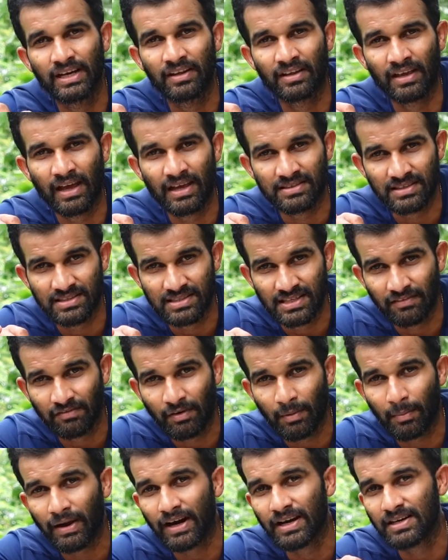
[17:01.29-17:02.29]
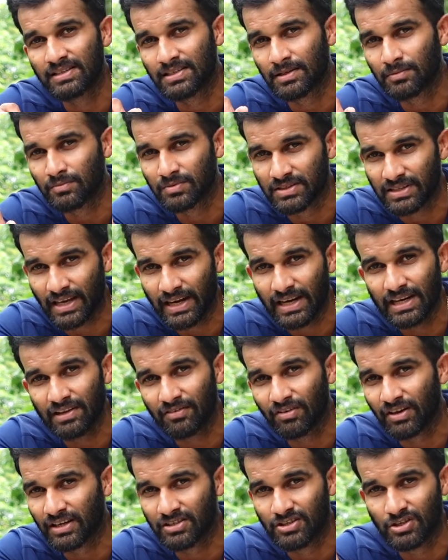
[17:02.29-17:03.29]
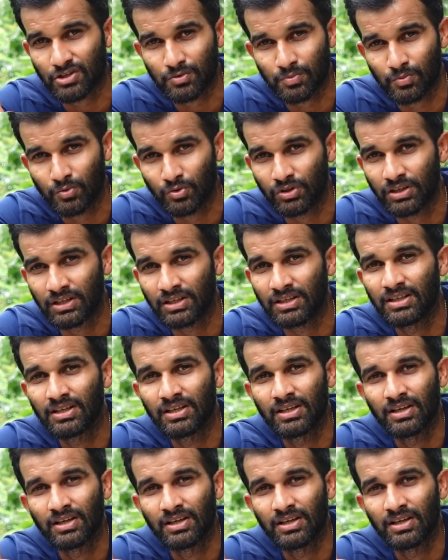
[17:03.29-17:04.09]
It has a safety mechanism, side lever action, smoother,